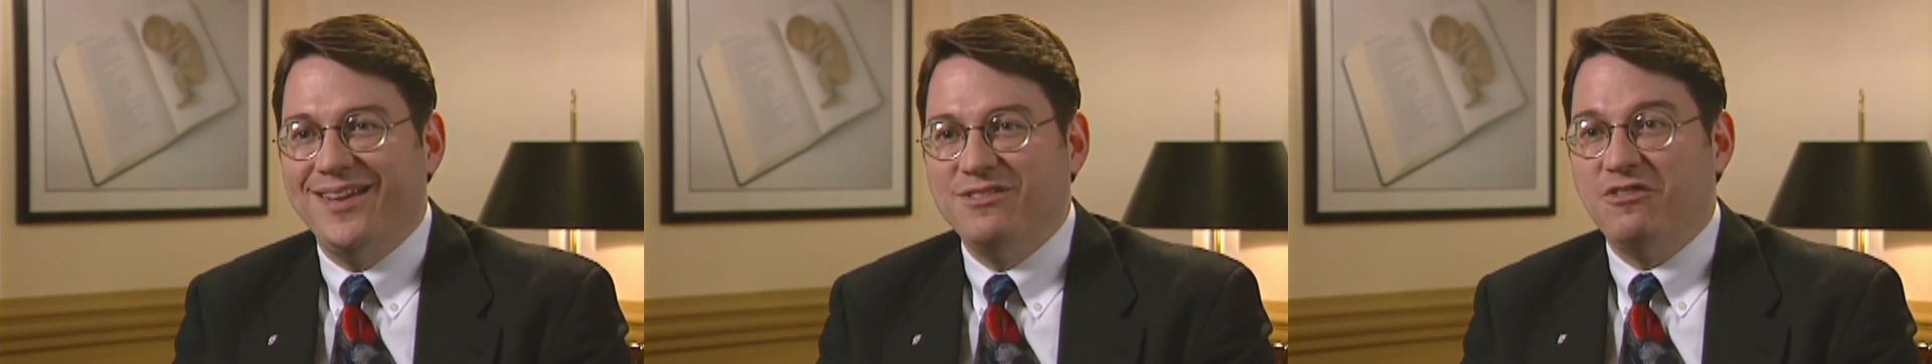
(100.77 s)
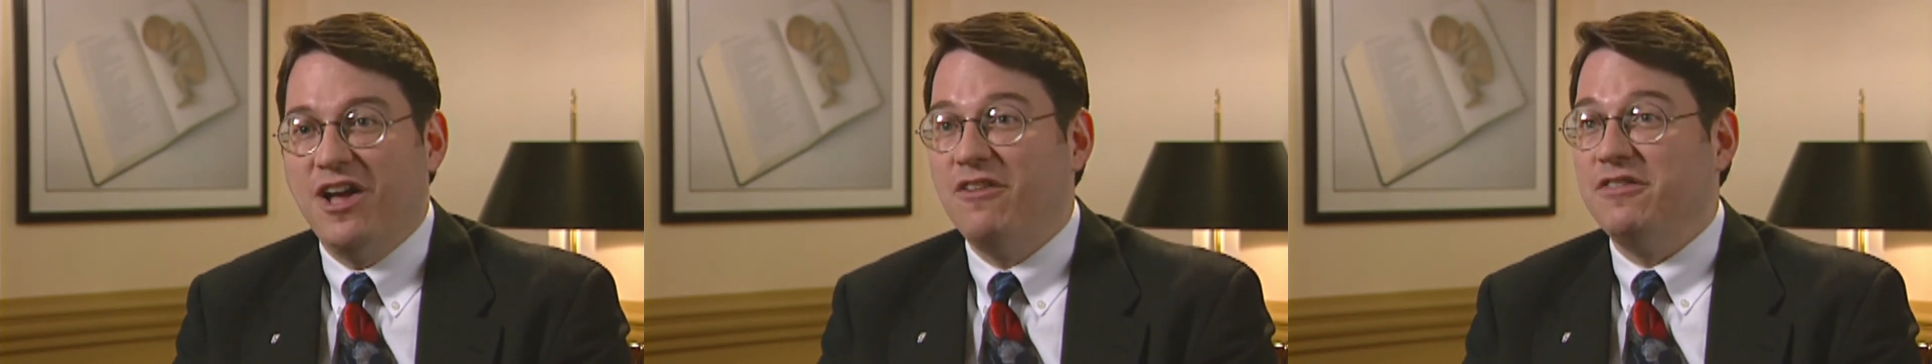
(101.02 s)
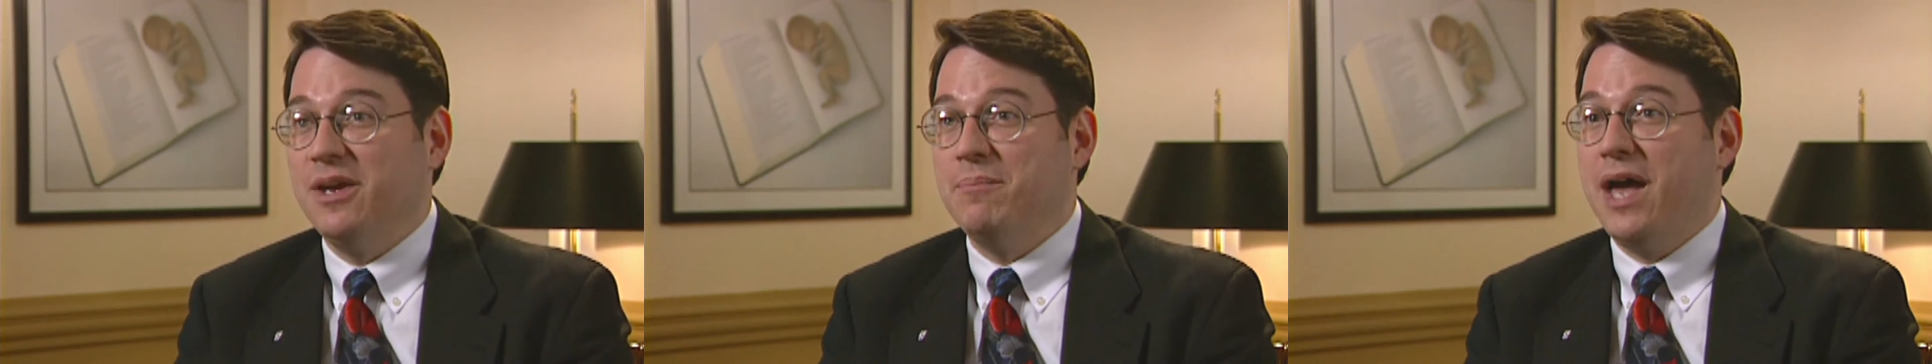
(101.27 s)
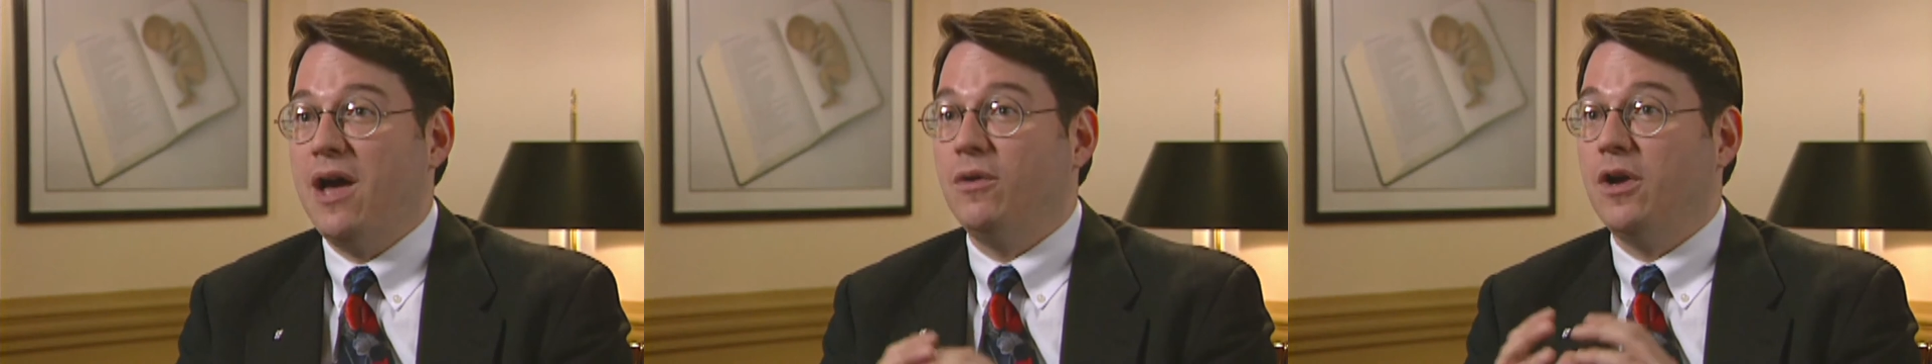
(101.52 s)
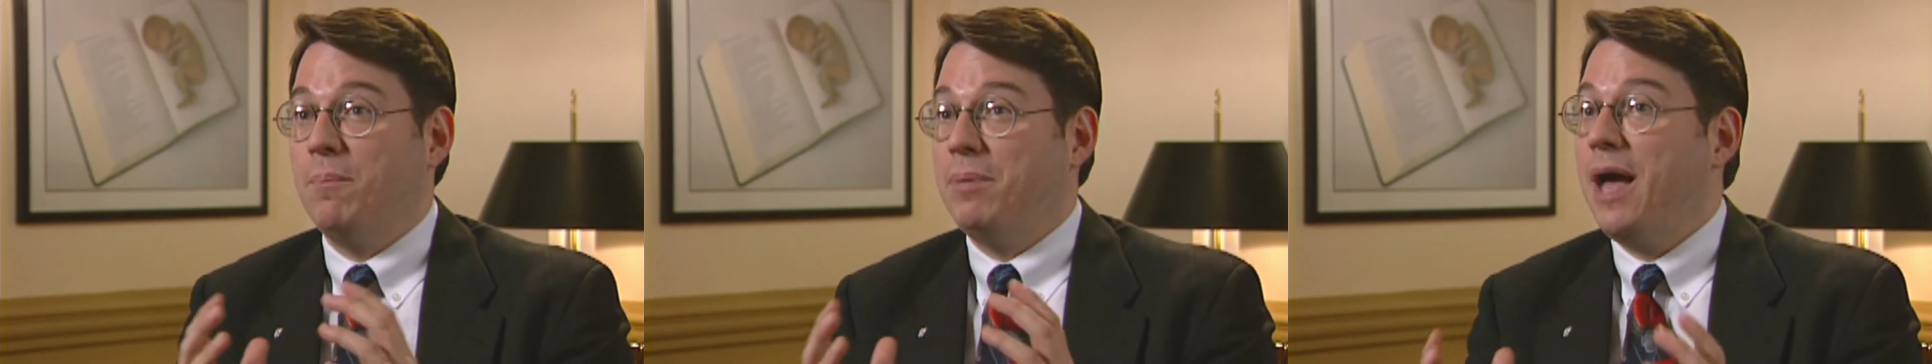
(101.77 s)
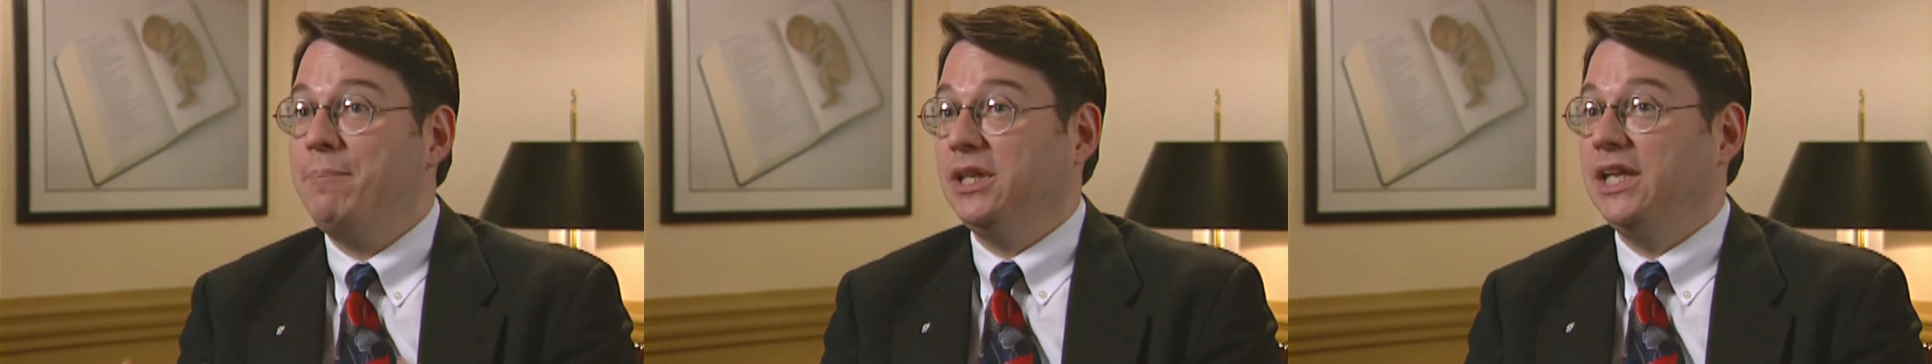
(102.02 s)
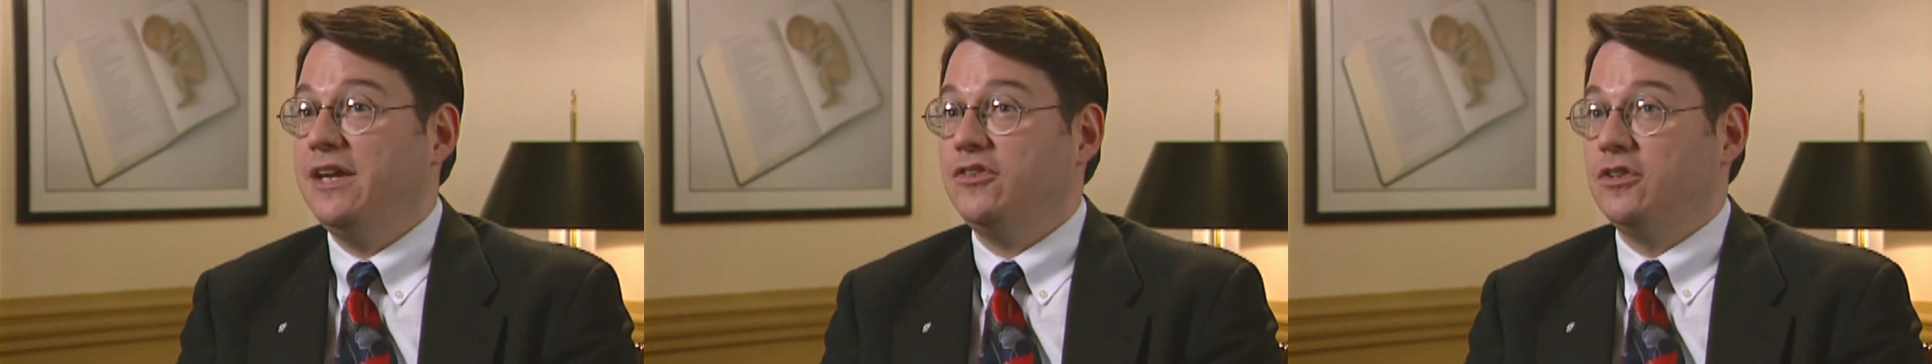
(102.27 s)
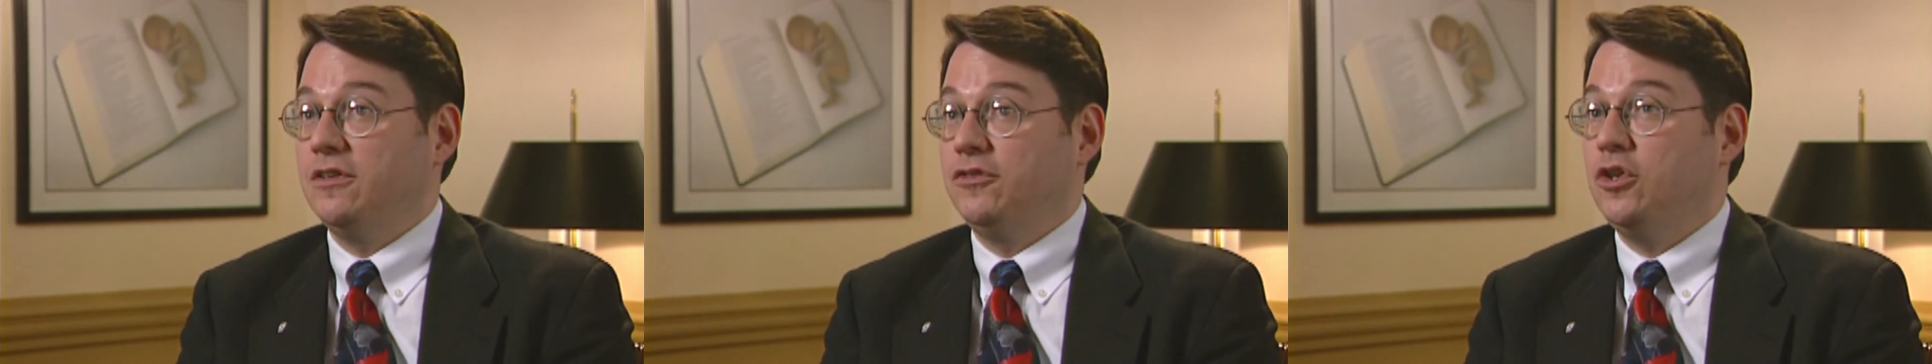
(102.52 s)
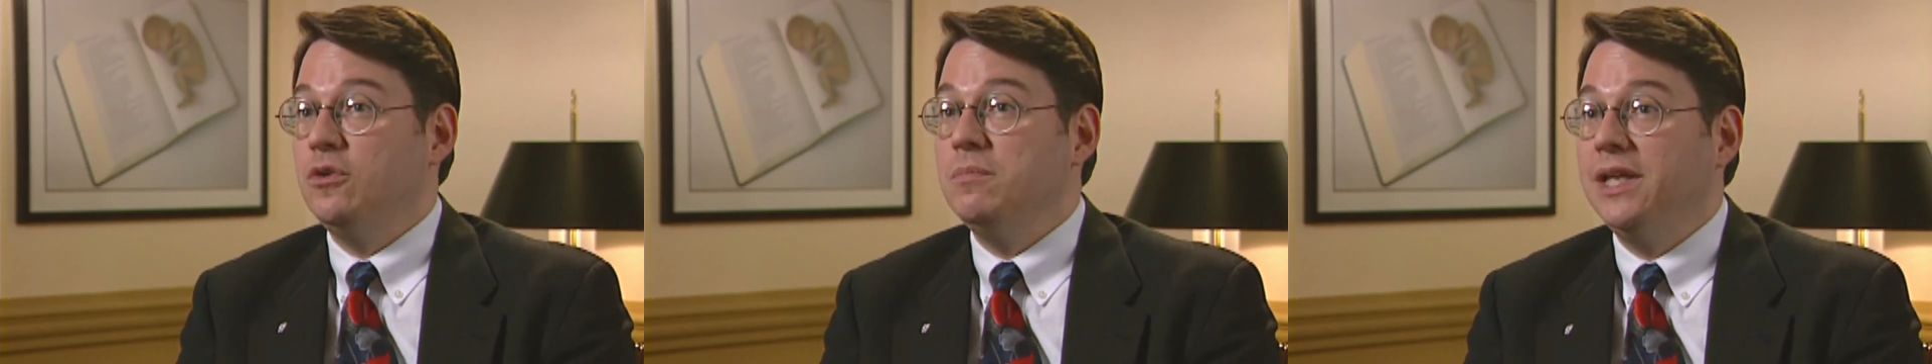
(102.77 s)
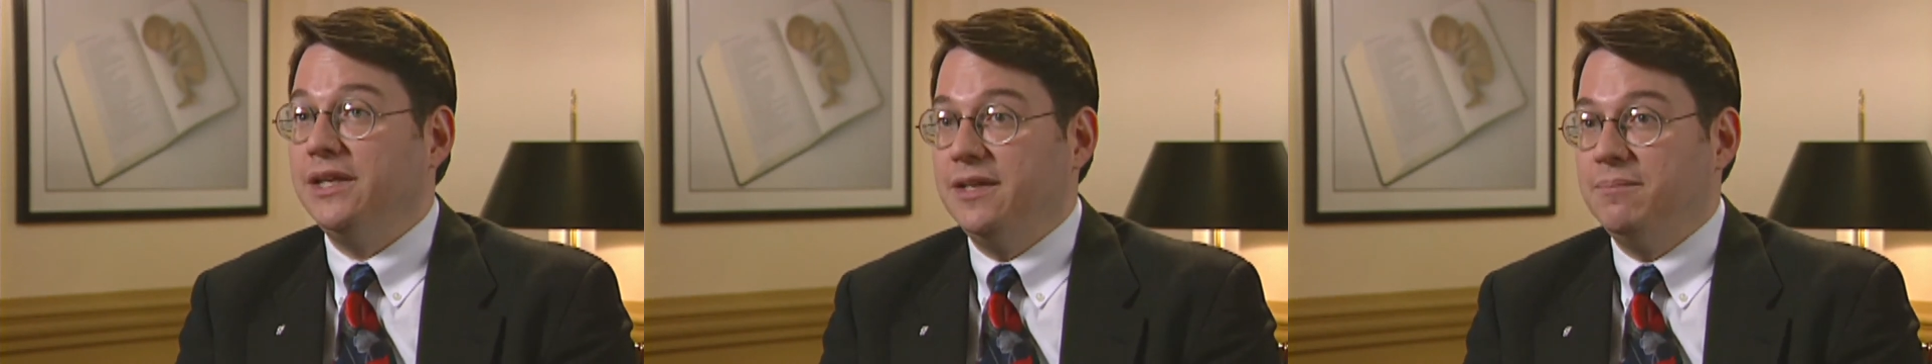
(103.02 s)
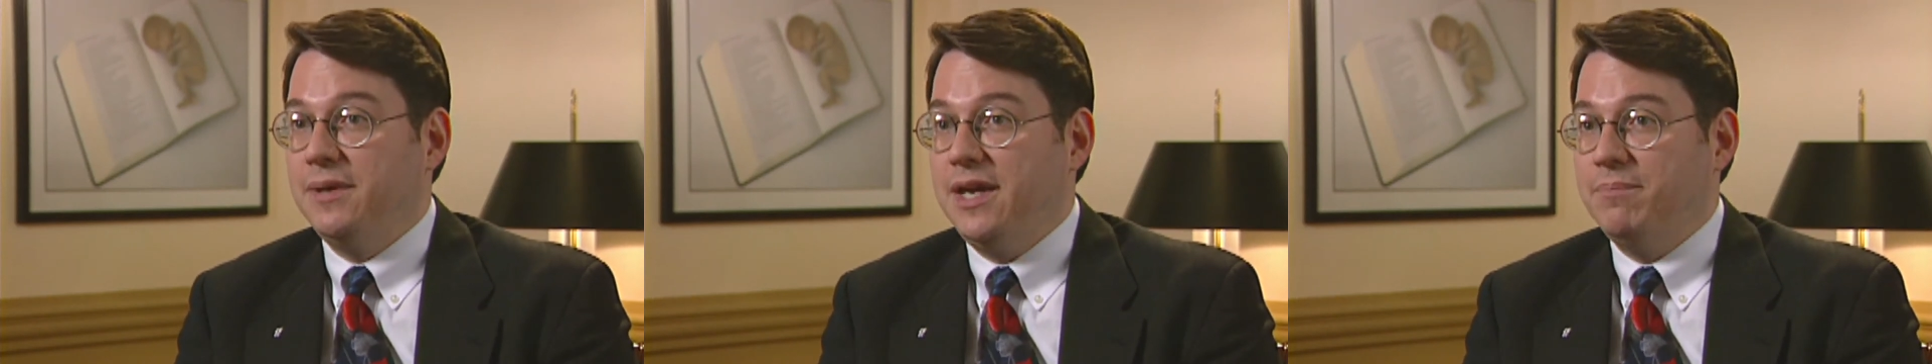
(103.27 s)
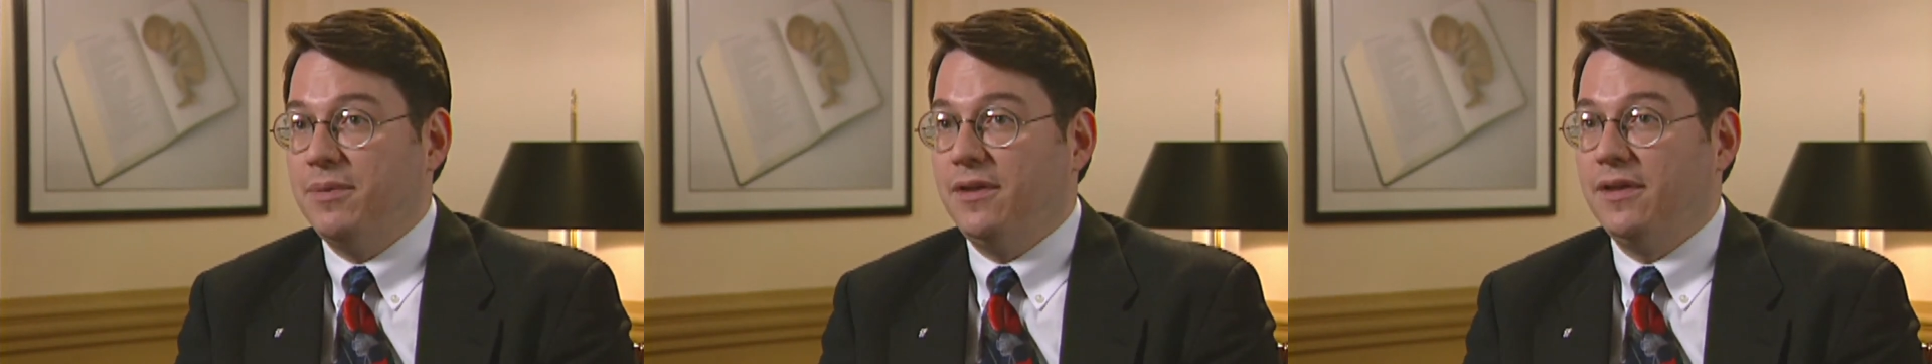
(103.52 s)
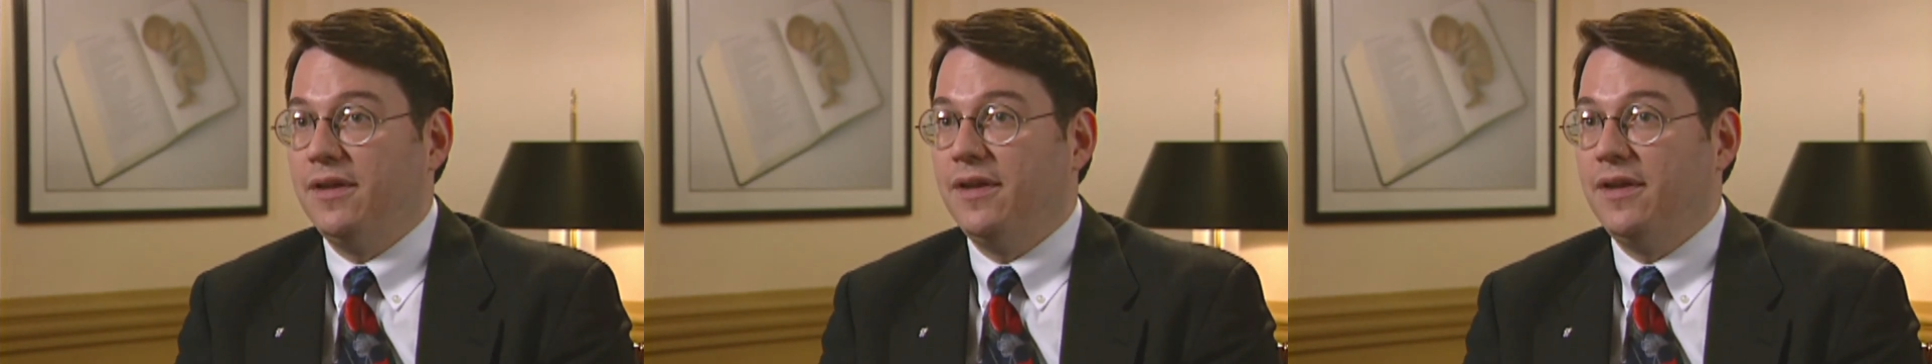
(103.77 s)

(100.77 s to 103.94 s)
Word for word: involving about a population of two million people.